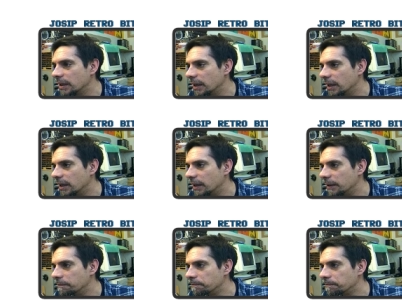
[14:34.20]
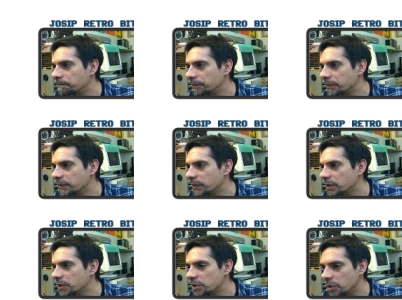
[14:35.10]
Um,
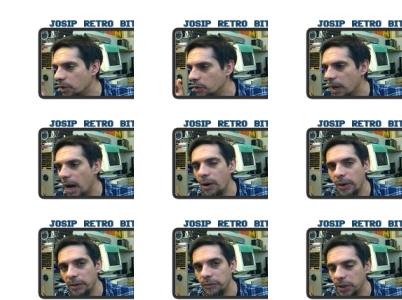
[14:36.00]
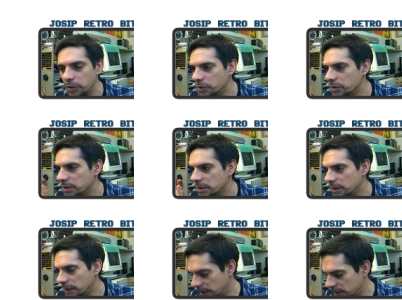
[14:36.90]
so how can we use
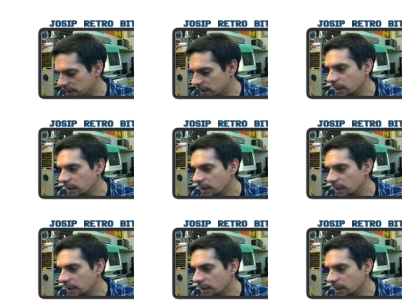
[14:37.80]
this?